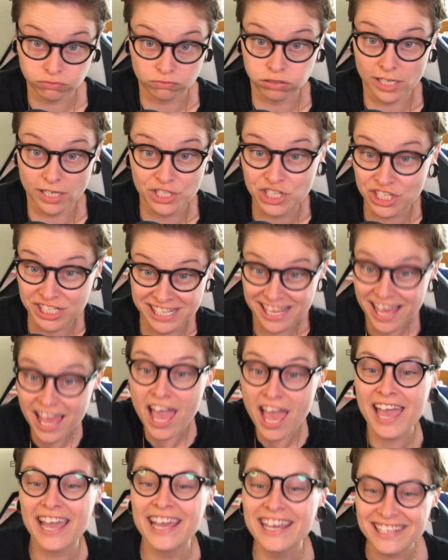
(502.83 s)
which is
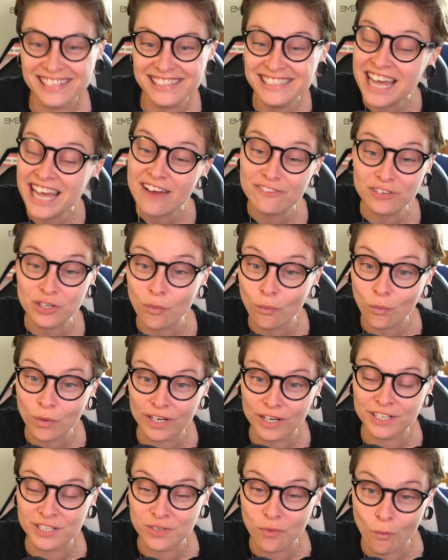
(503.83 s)
it never
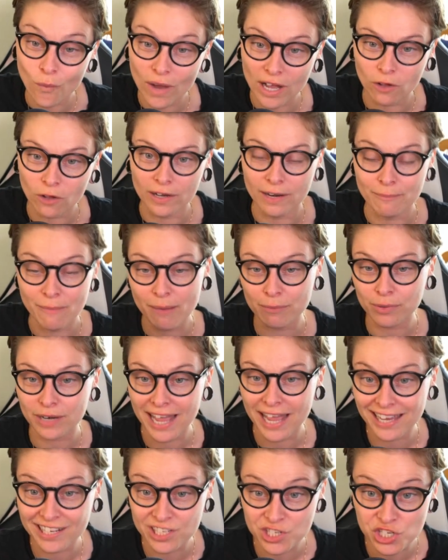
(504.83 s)
worked well. And remember,
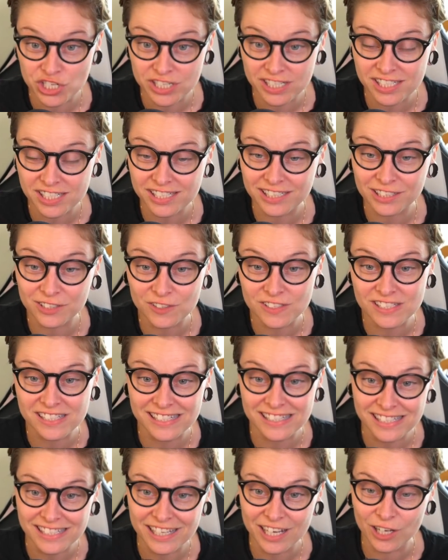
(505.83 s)
I had G Skills
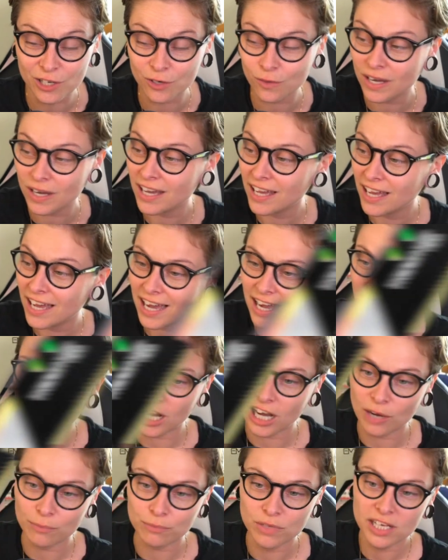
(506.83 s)
Neo.
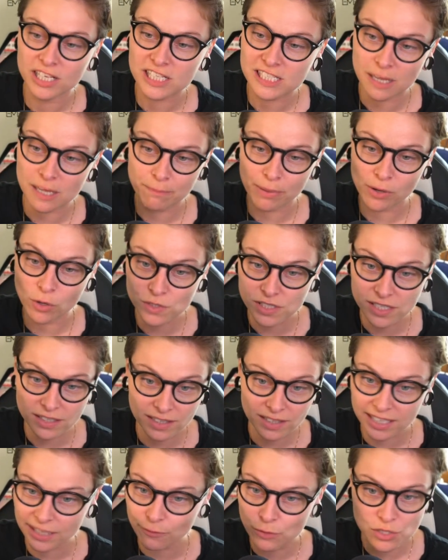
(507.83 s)
Um,
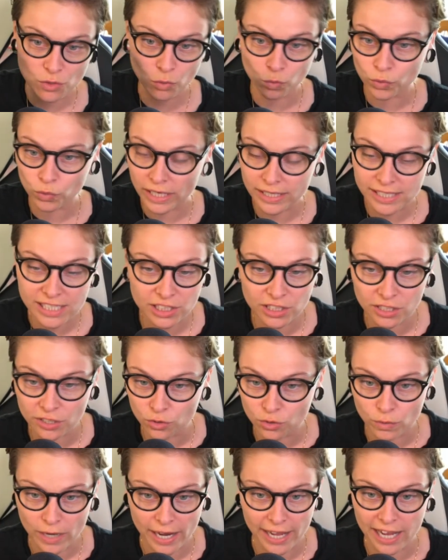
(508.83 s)
supposedly, it was a really
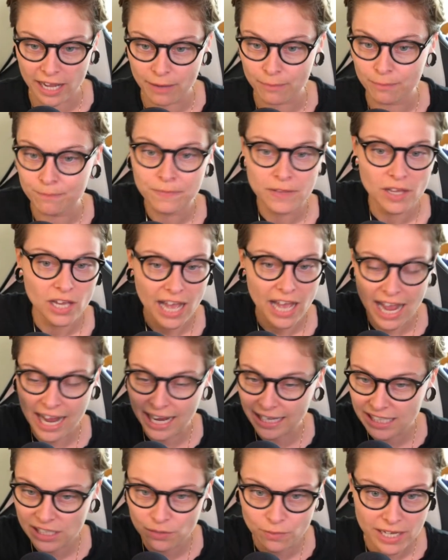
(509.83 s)
good RAM,
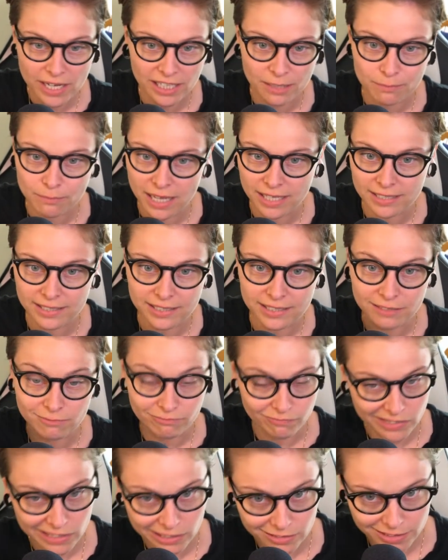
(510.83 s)
highly recommended,
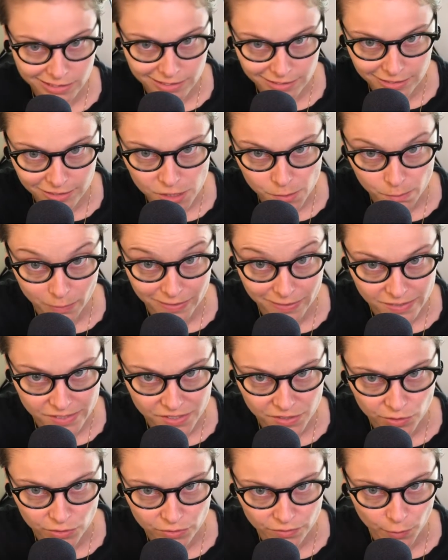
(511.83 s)
very
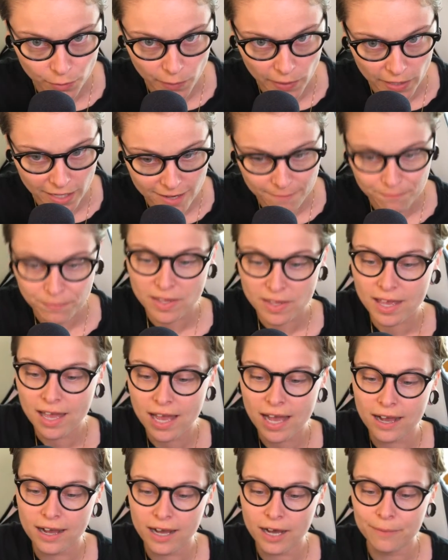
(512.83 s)
expensive. Okay,
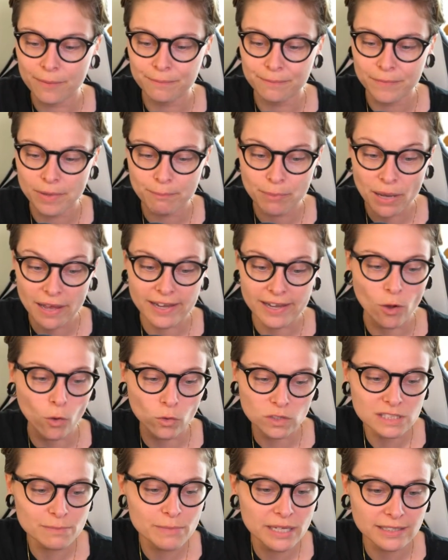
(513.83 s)
um, but
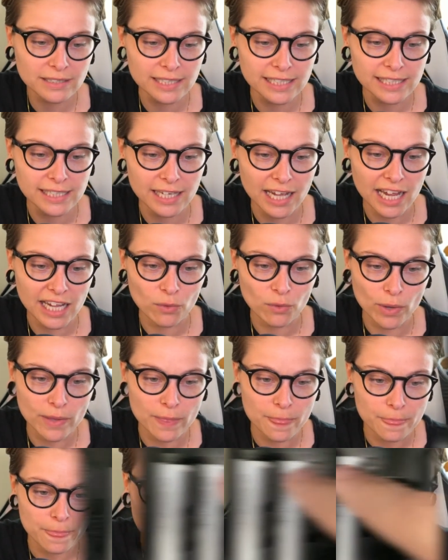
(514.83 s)
ultimately, I
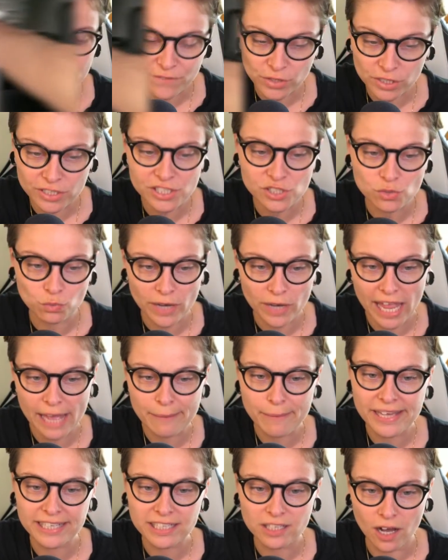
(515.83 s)
went the first
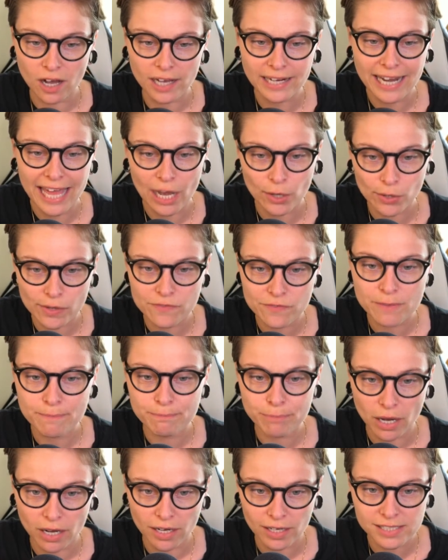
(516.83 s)
RAM I got out of the
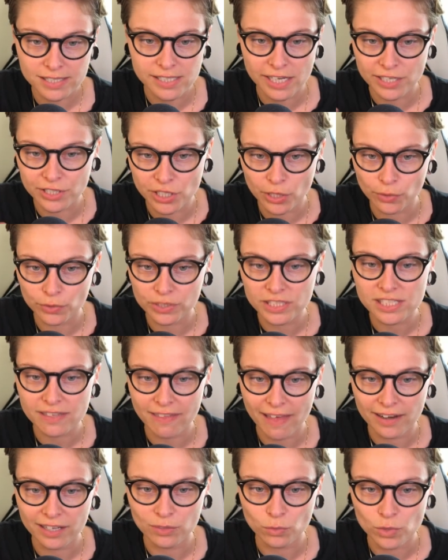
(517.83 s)
box. I noticed
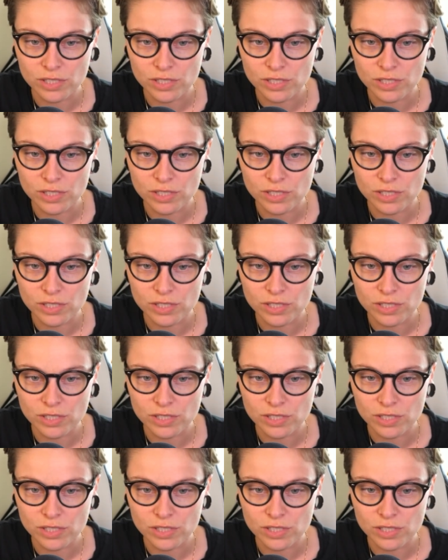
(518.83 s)
that it was